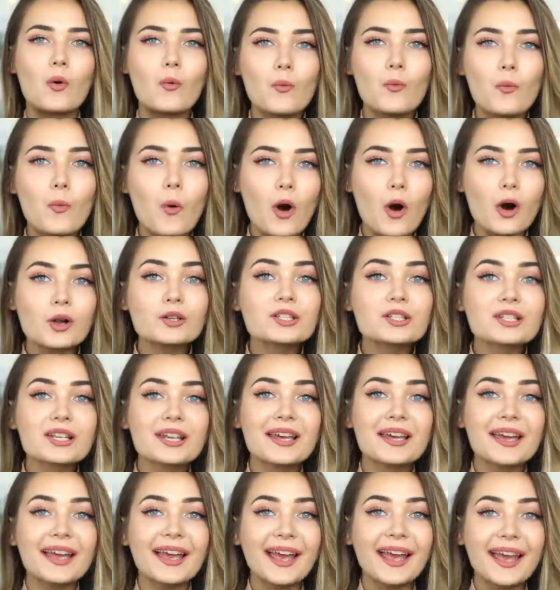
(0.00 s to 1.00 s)

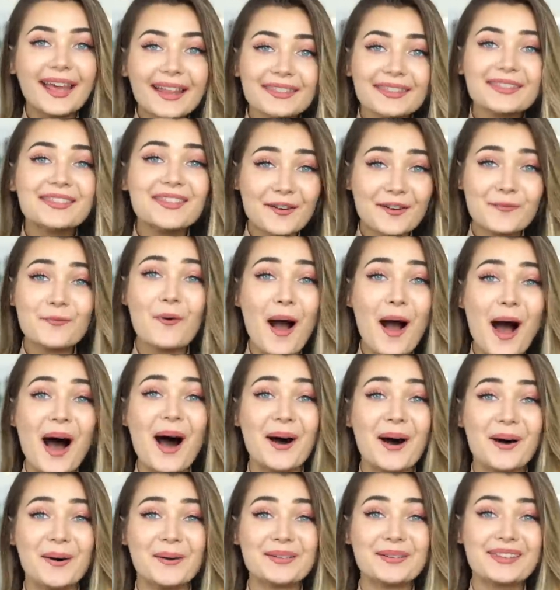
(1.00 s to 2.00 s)
What in the
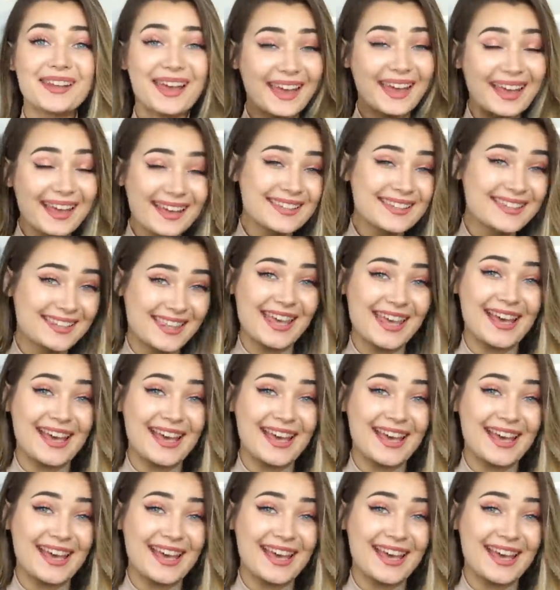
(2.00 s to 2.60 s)
world is